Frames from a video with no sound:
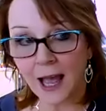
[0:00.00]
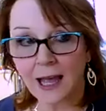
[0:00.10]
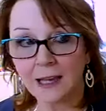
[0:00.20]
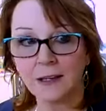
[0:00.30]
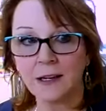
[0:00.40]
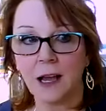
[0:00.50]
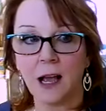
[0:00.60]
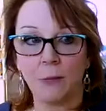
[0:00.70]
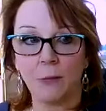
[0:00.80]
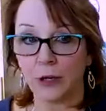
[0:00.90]
and
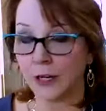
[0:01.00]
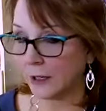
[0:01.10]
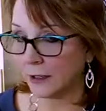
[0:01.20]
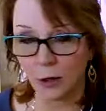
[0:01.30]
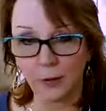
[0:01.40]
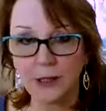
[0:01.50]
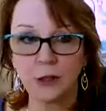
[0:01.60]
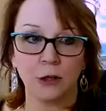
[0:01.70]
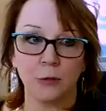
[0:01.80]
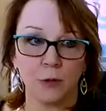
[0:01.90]
um, we're you know
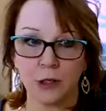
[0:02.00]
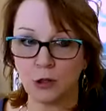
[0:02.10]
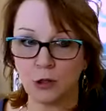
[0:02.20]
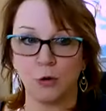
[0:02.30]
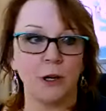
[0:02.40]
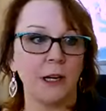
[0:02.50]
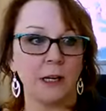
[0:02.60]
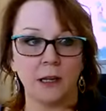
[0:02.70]
injured, we're destroyed.